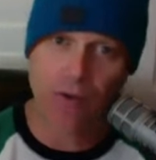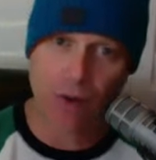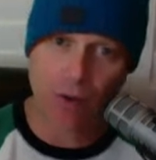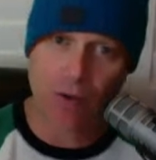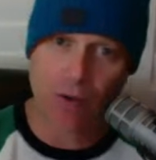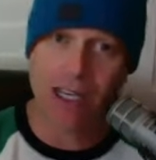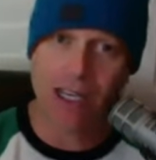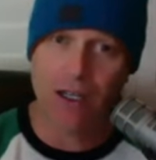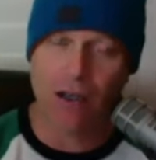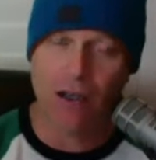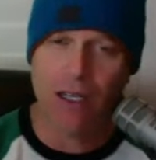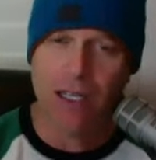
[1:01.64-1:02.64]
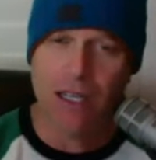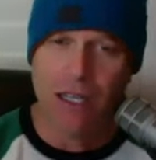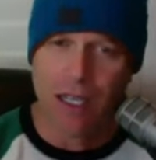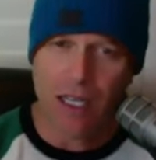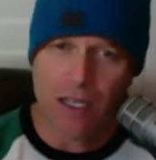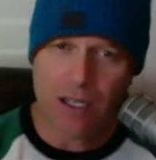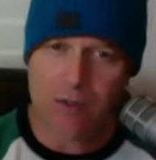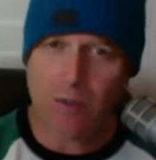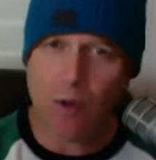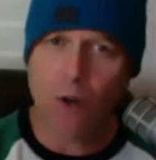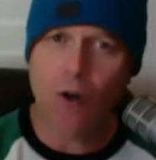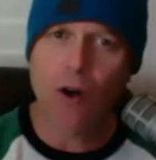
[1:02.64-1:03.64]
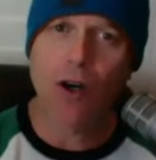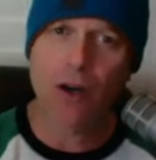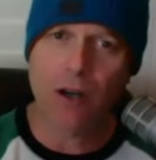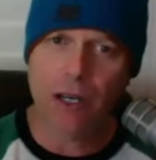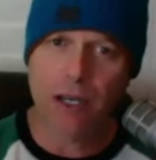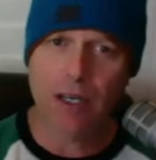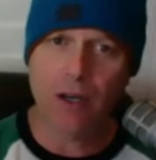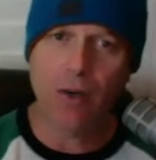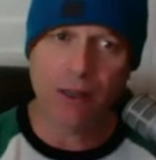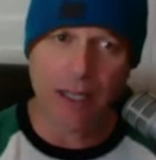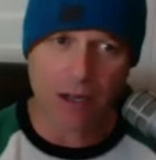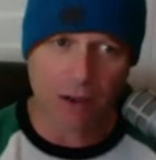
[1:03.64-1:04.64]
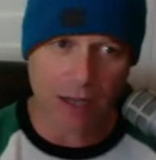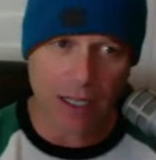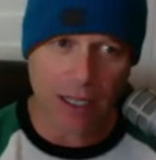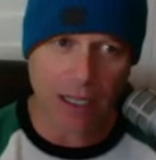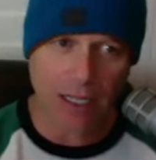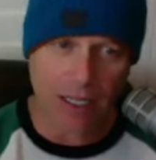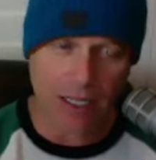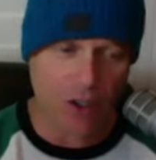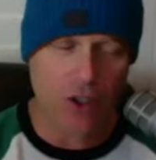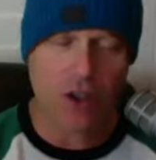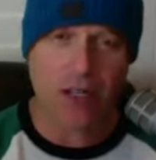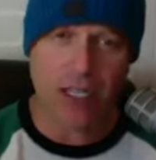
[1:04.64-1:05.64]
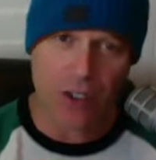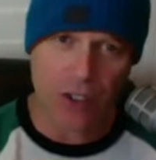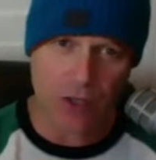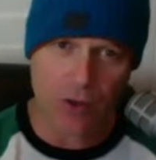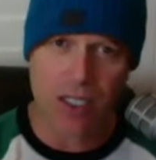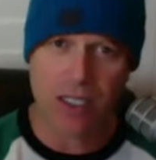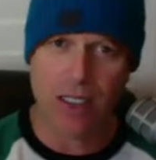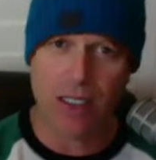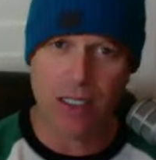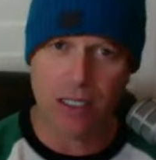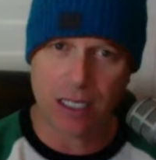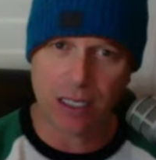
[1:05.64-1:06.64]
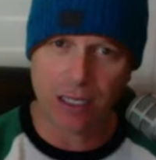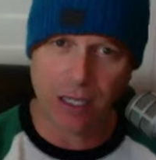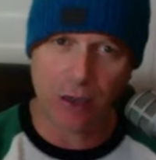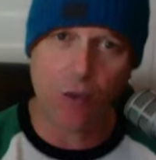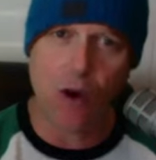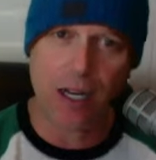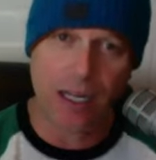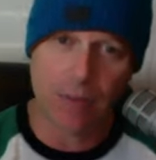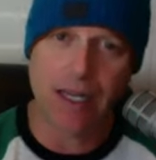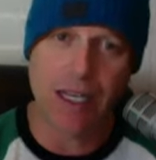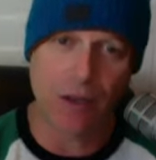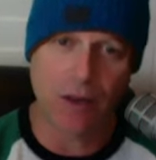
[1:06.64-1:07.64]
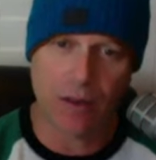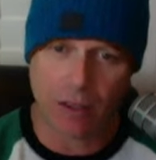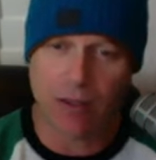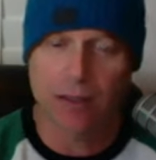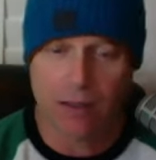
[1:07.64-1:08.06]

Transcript: for the radio, is more, you know, they're eating, they're drinking juices and, you know, wanting to be healthier.